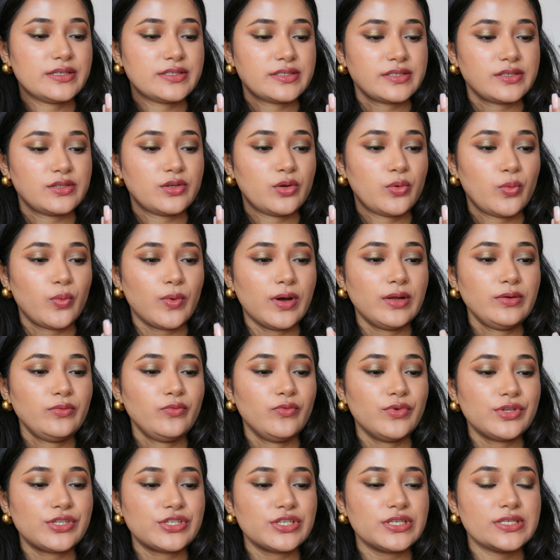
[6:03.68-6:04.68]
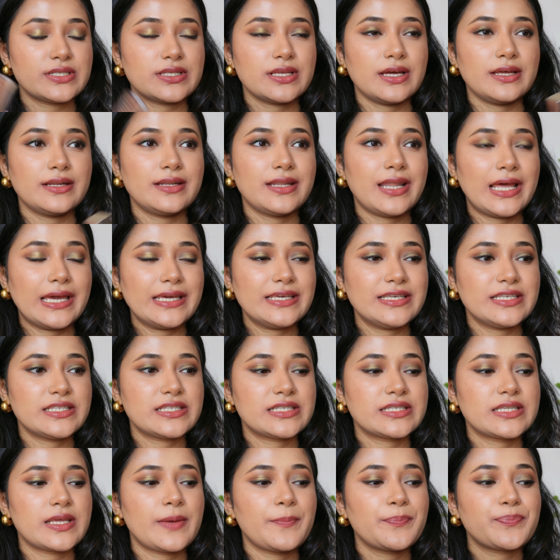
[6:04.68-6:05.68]
01, which is a
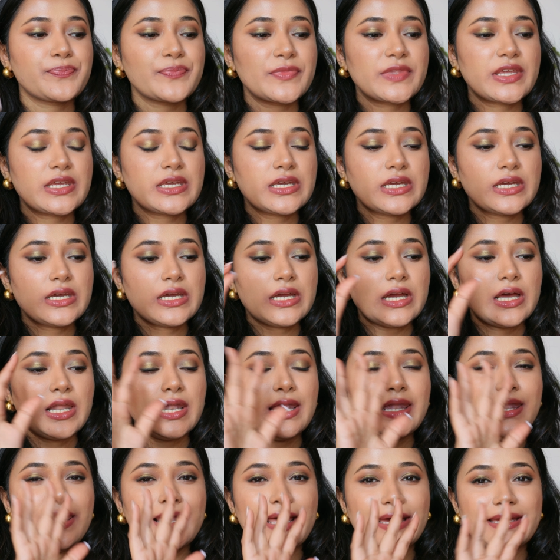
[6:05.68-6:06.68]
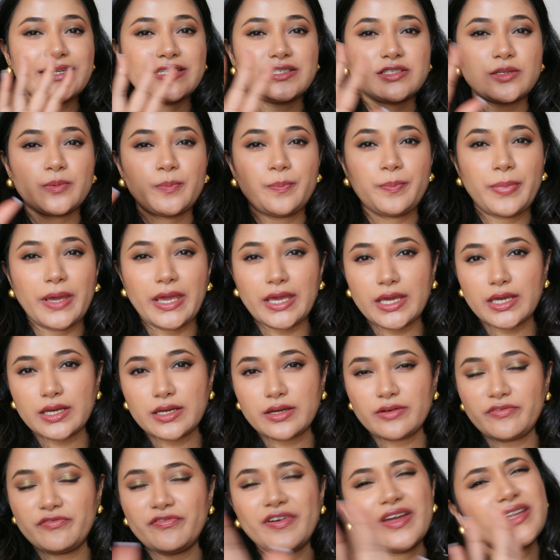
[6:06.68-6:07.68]
nice light pink,
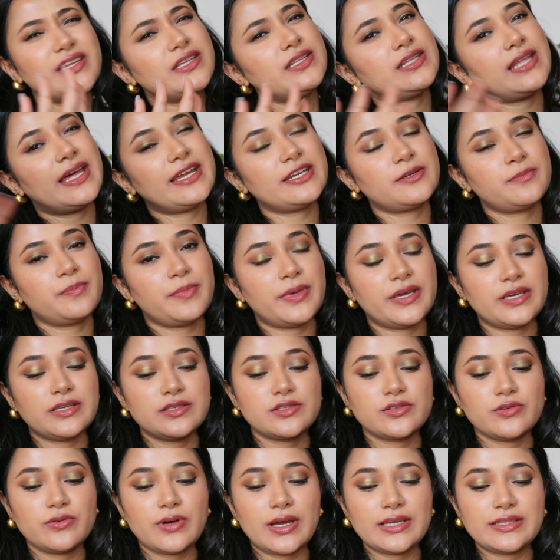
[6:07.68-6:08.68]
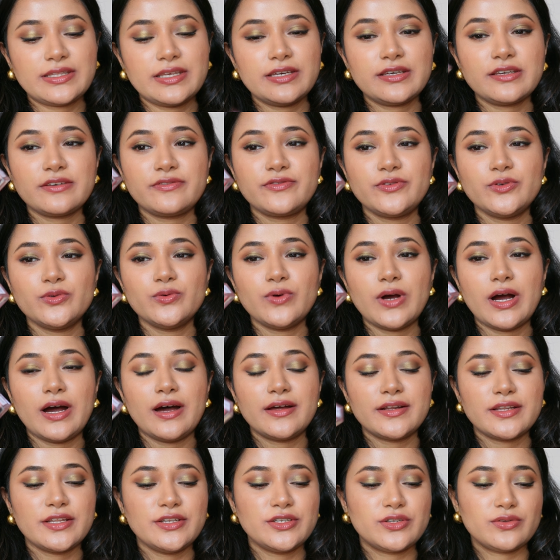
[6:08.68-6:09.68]
very light pink. So I think if you
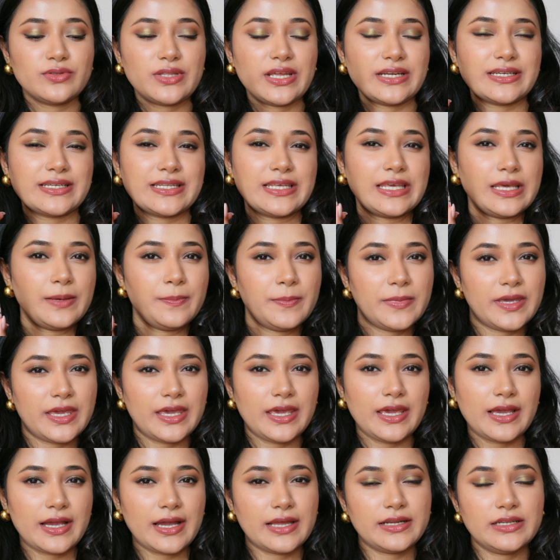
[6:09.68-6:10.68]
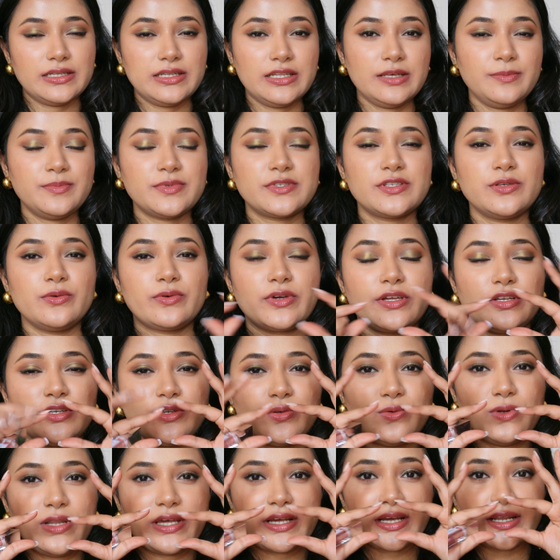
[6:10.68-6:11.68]
are into that Kim K kind of lips, you can
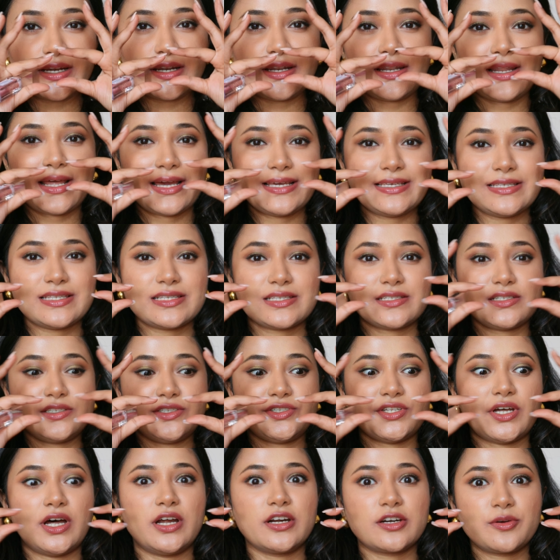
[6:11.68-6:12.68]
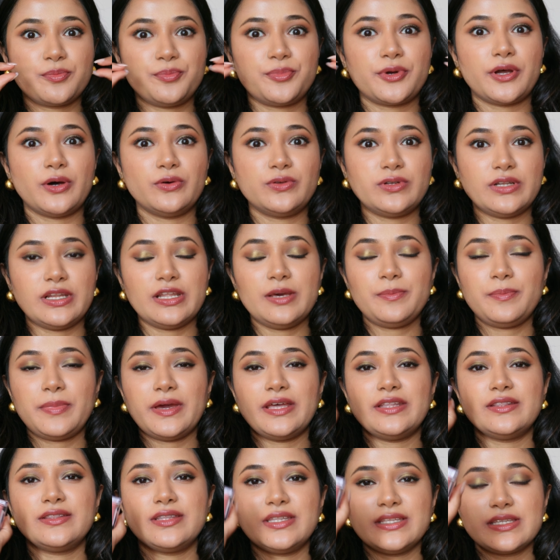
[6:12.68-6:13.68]
do like a nice dark brown lip
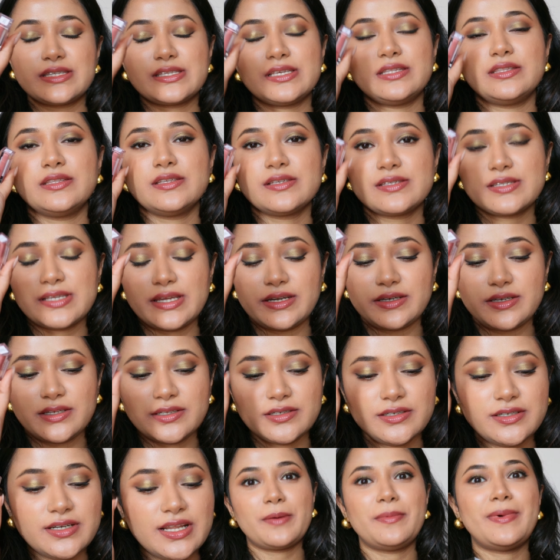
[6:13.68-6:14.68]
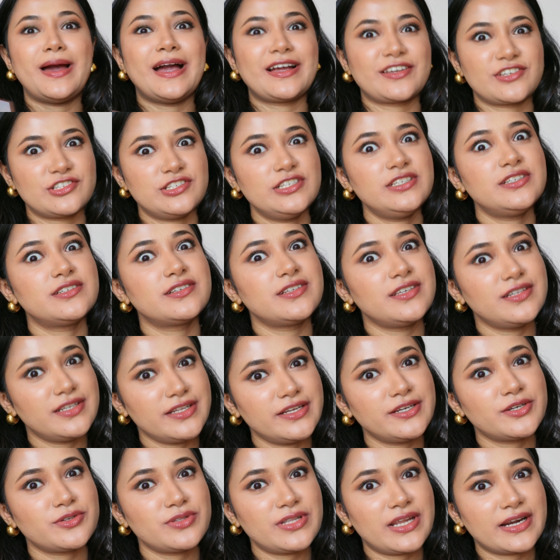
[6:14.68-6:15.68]
and this in the center. I'm actually really
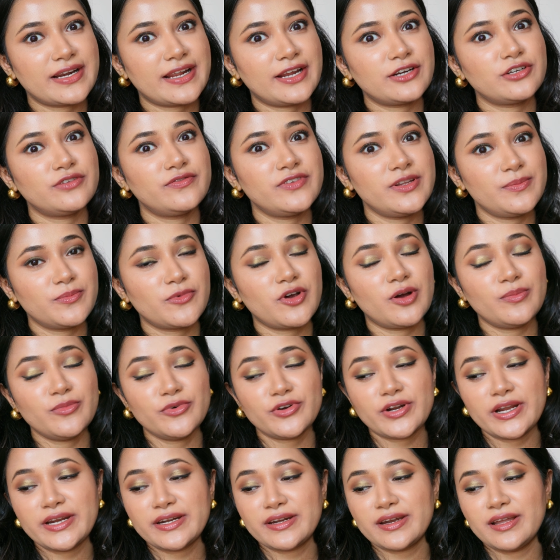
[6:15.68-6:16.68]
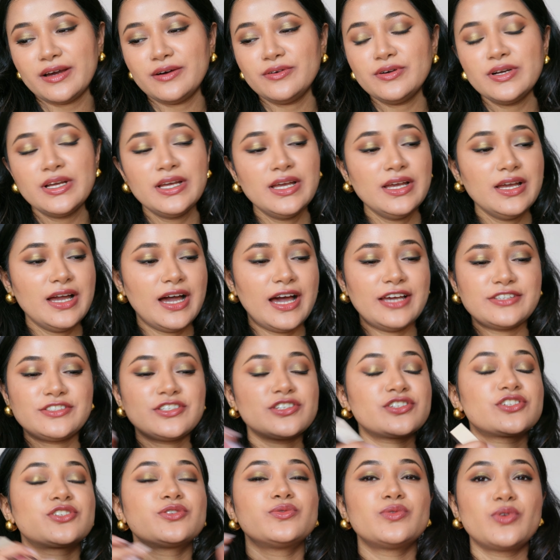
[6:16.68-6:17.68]
into that kind of lip combo right now. I
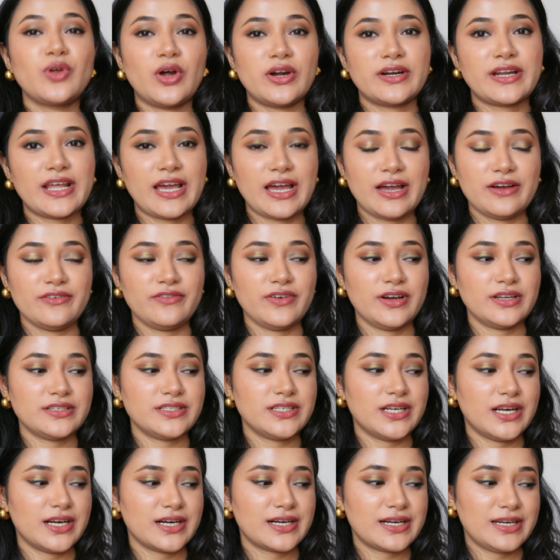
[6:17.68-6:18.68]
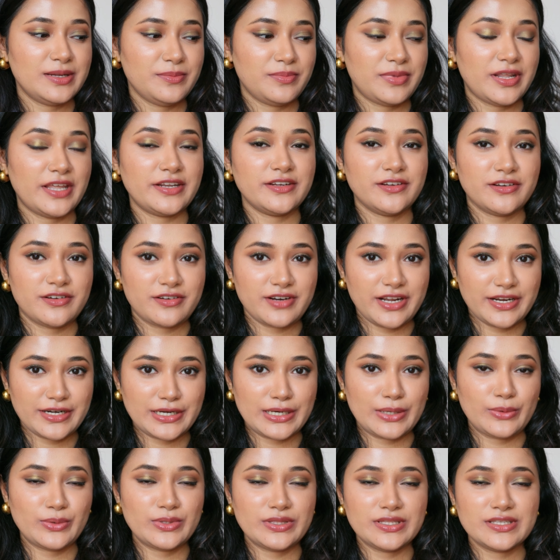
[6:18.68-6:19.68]
just do not have a dark lip liner right
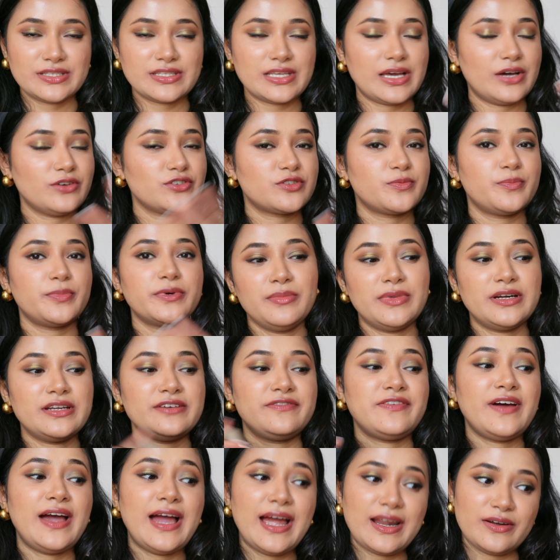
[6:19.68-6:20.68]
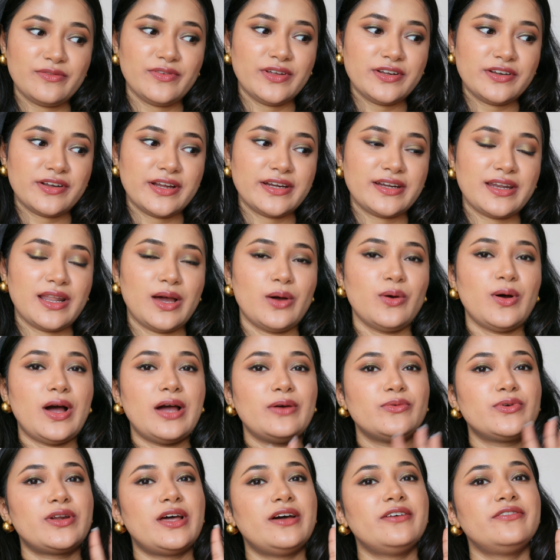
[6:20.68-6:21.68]
now in this house, but if I had one right now,
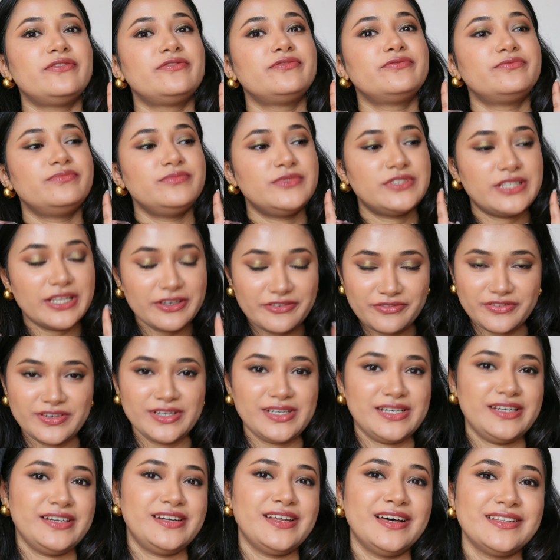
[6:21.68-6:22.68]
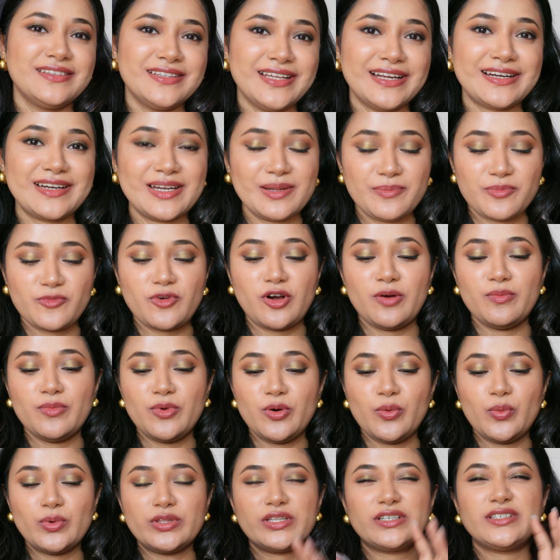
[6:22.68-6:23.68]
I would have definitely done that lip
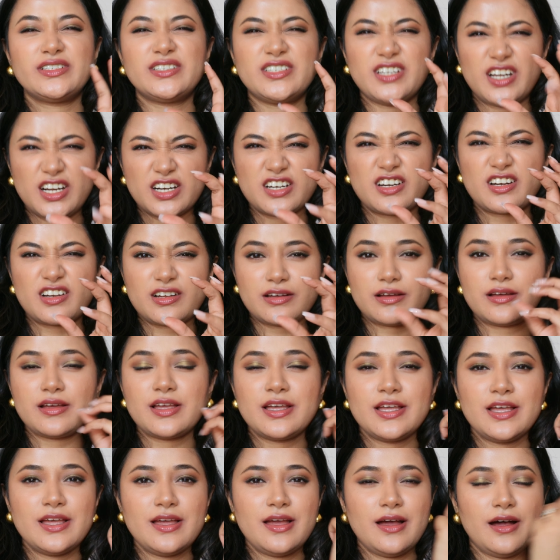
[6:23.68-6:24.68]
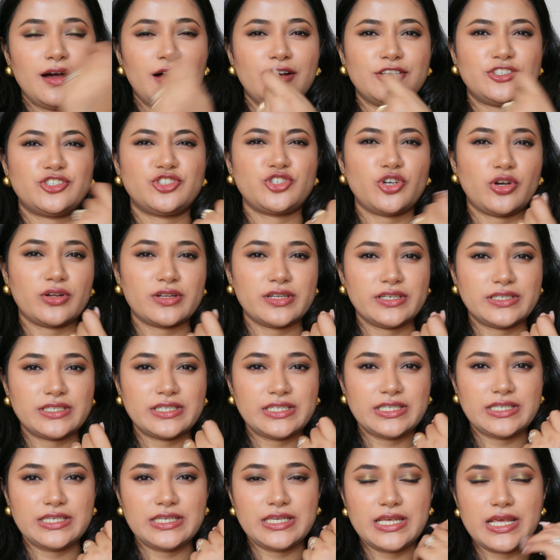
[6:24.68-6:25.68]
combo with a dark
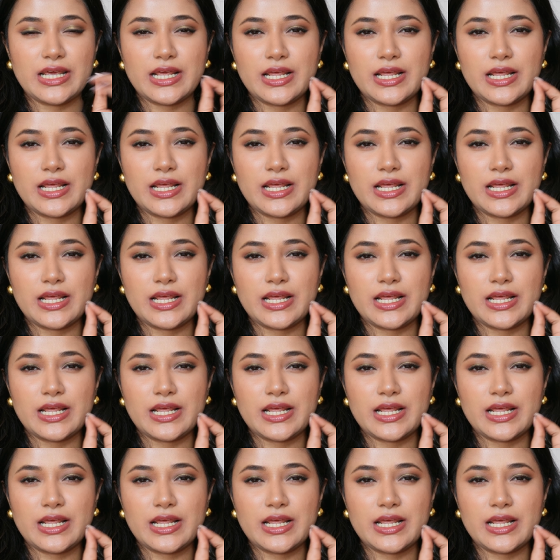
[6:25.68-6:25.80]
chocolatey